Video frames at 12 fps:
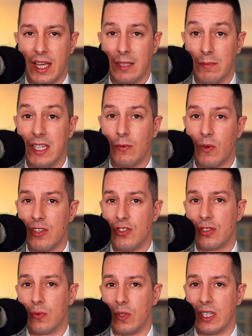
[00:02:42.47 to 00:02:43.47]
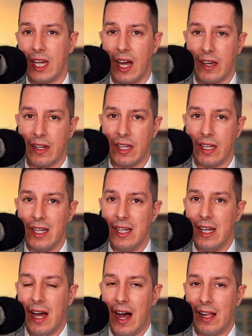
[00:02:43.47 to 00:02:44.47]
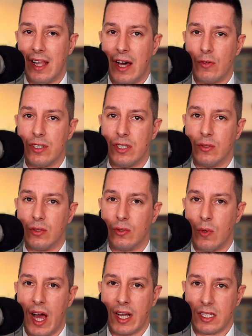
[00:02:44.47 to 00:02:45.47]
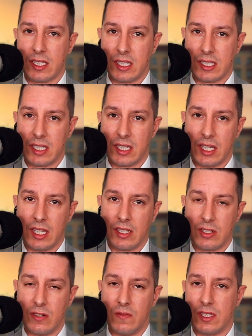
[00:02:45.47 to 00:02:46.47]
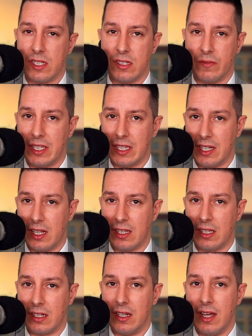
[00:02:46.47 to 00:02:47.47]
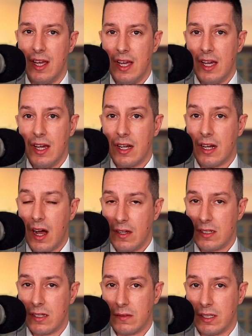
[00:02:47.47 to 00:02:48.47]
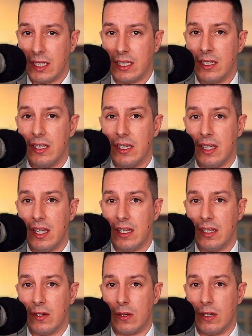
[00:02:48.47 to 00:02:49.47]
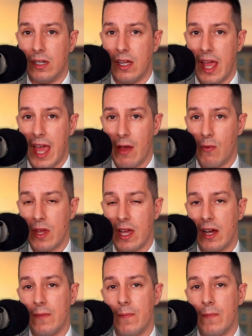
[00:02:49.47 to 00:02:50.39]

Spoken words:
And being registered with the AIRE allows you to access the services of the Italian consulate in your area.